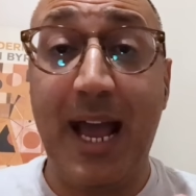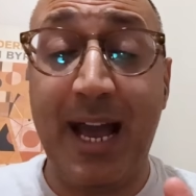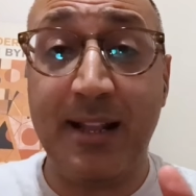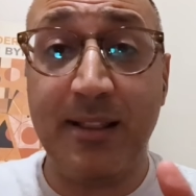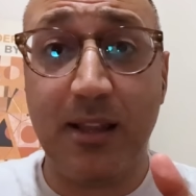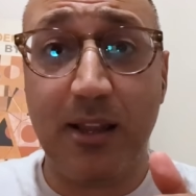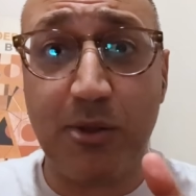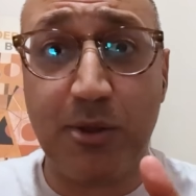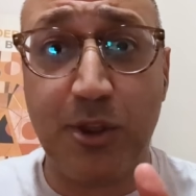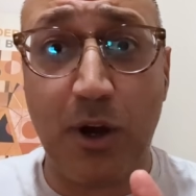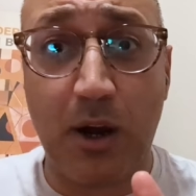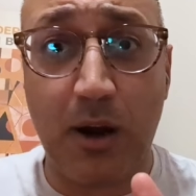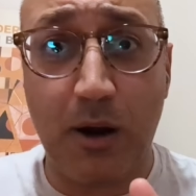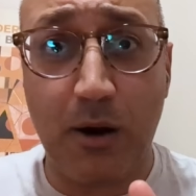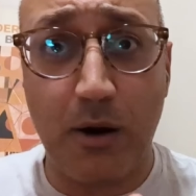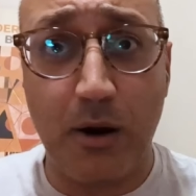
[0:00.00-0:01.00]
And
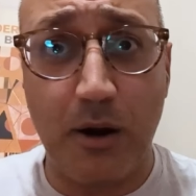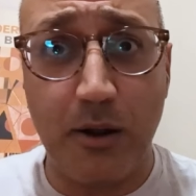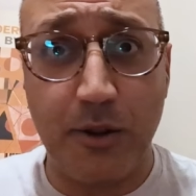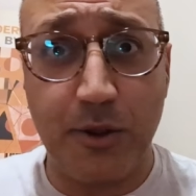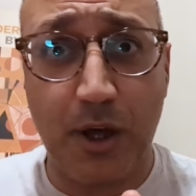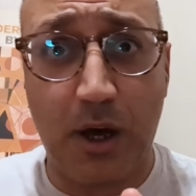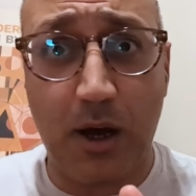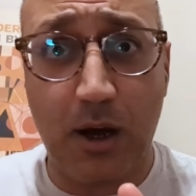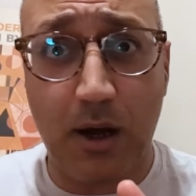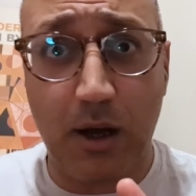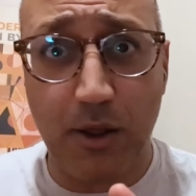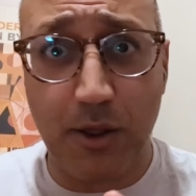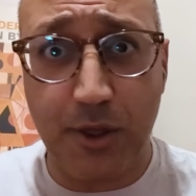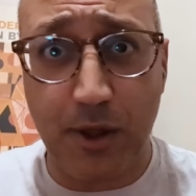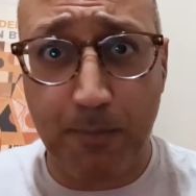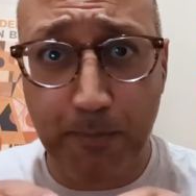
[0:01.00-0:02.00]
the
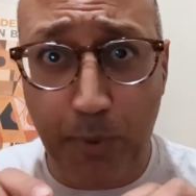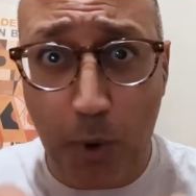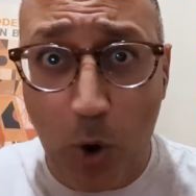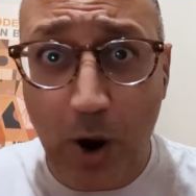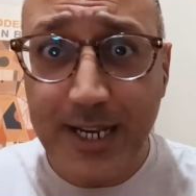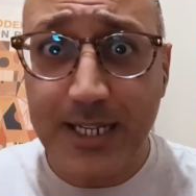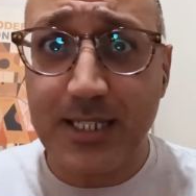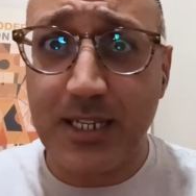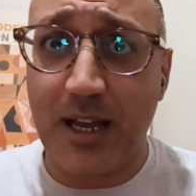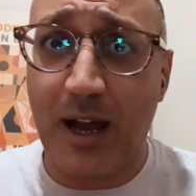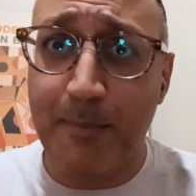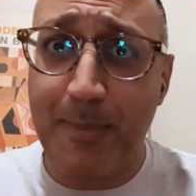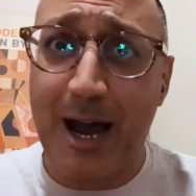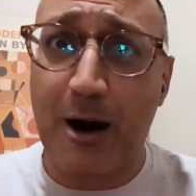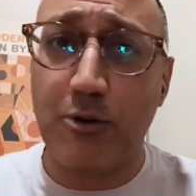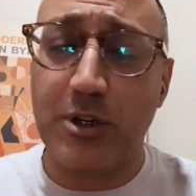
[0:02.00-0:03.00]
point
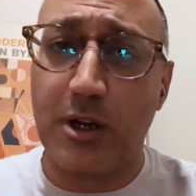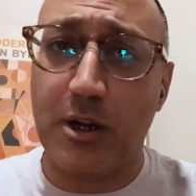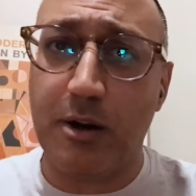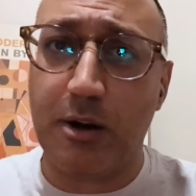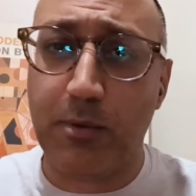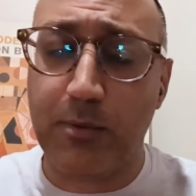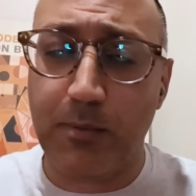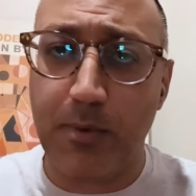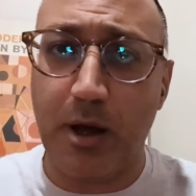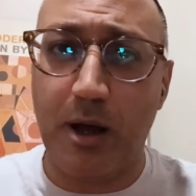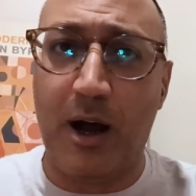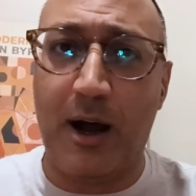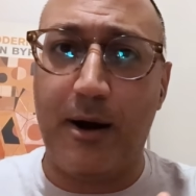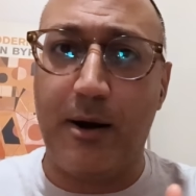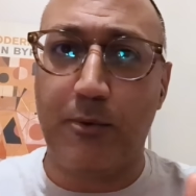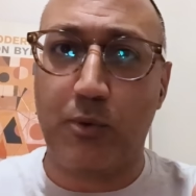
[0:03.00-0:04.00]
about
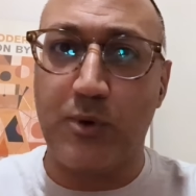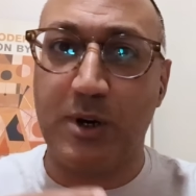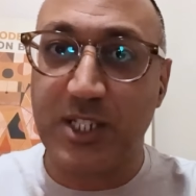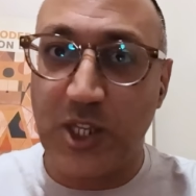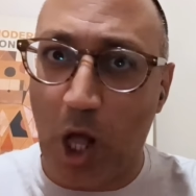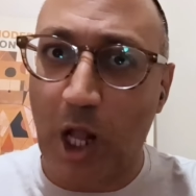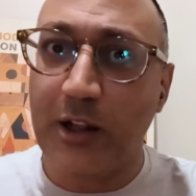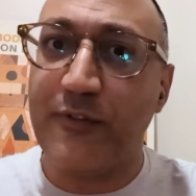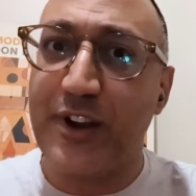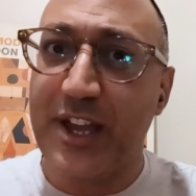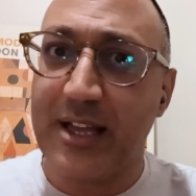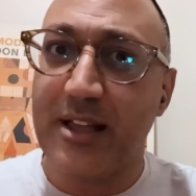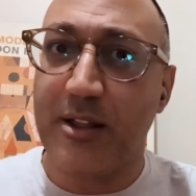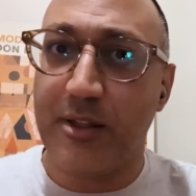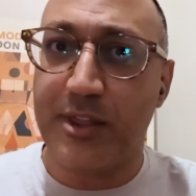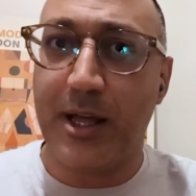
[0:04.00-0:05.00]

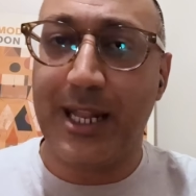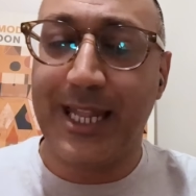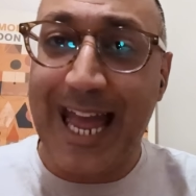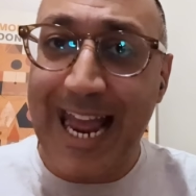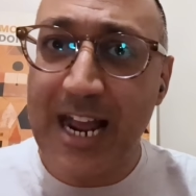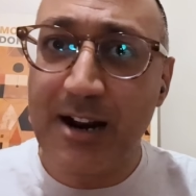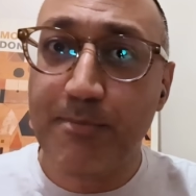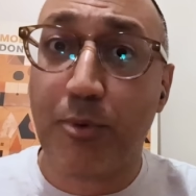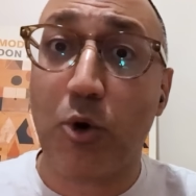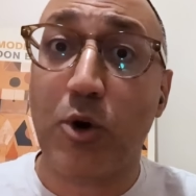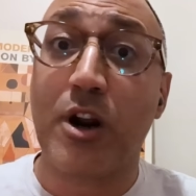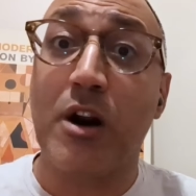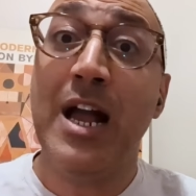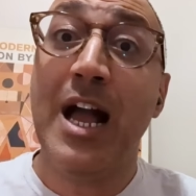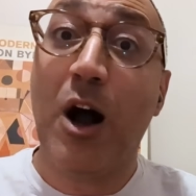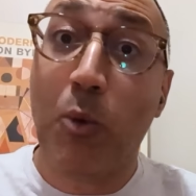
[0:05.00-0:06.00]
resolving the land
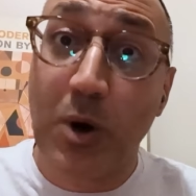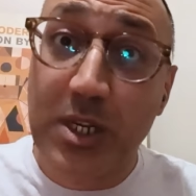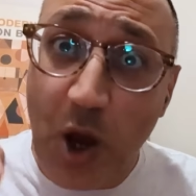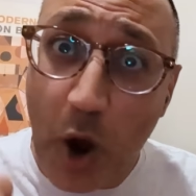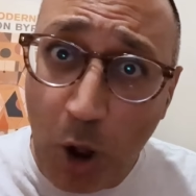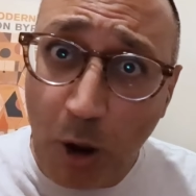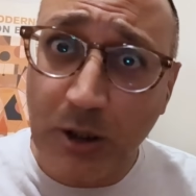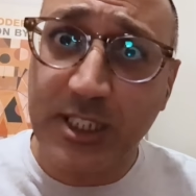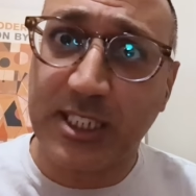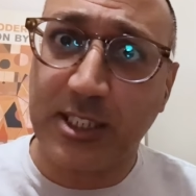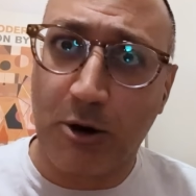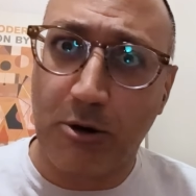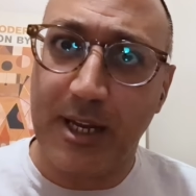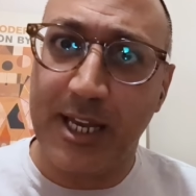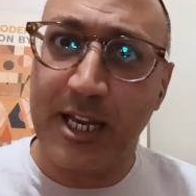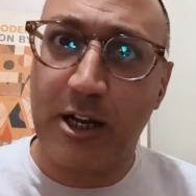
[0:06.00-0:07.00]
border was
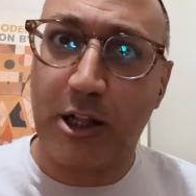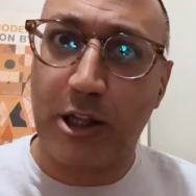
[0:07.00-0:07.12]
also